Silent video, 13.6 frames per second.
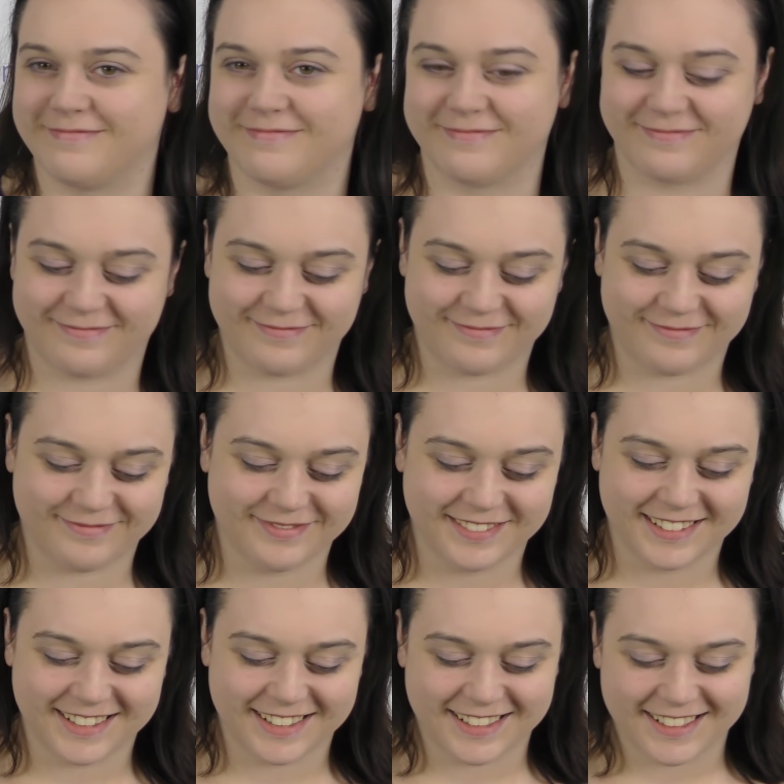
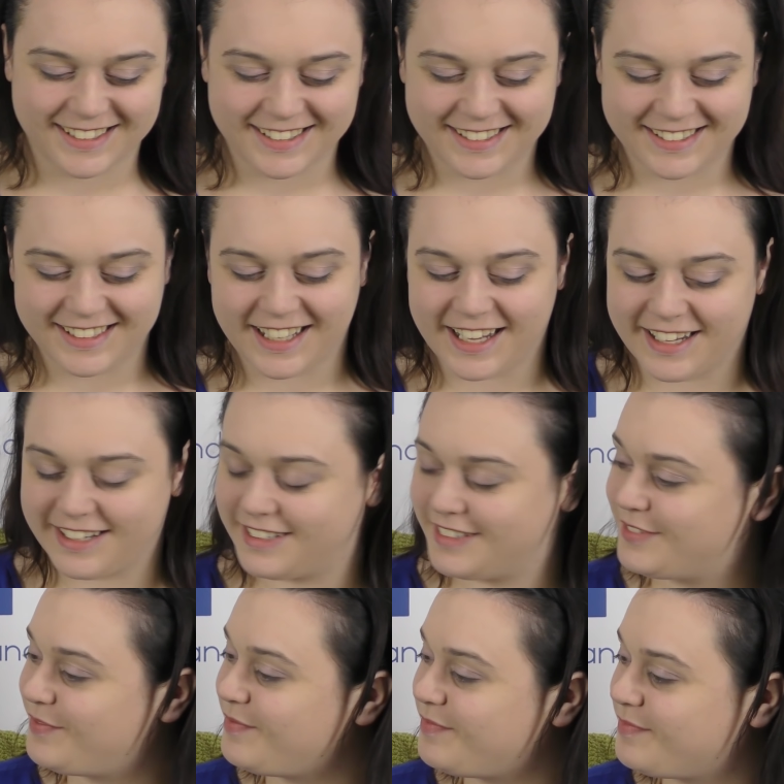
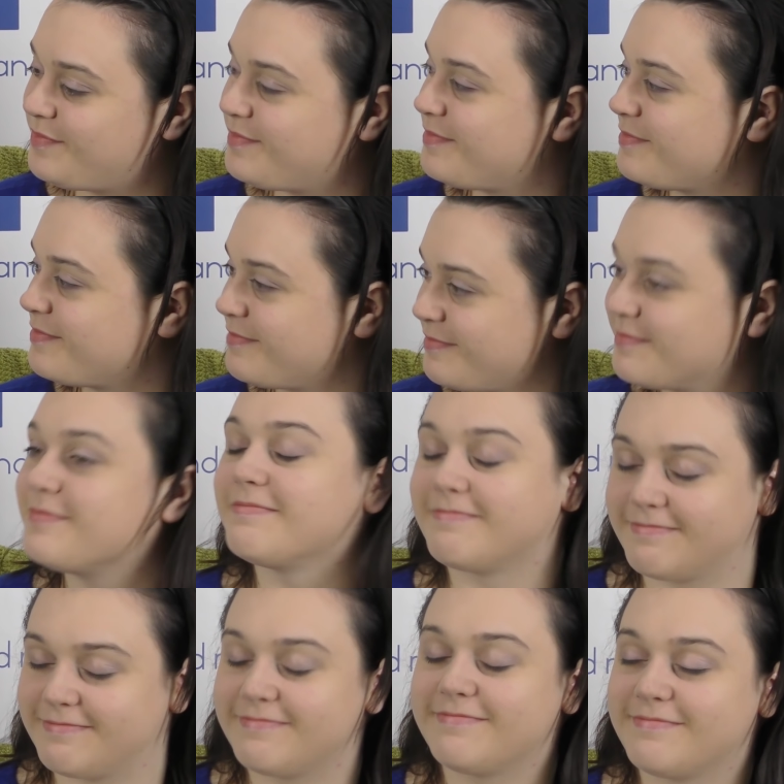
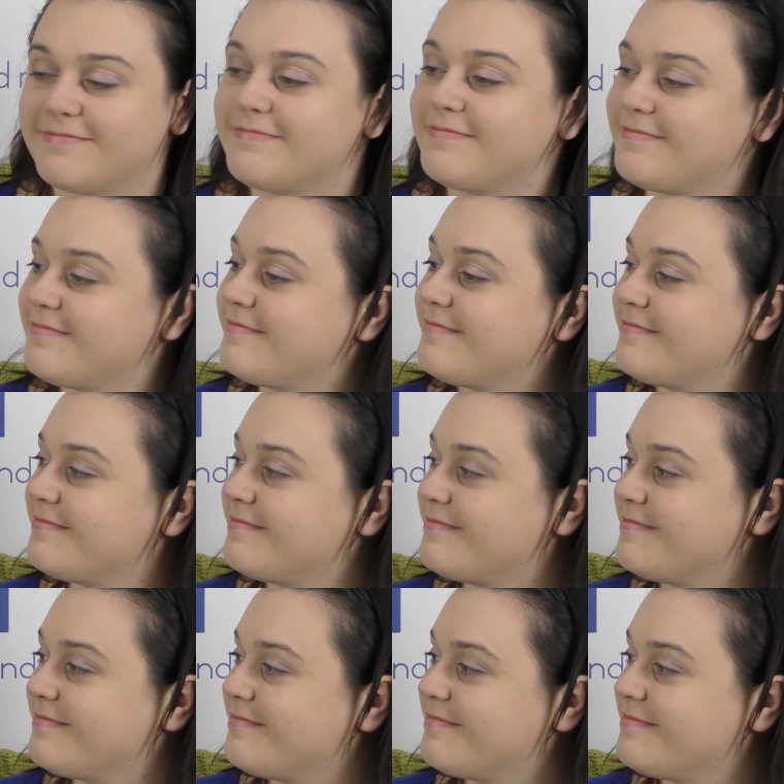The person shown says nothing.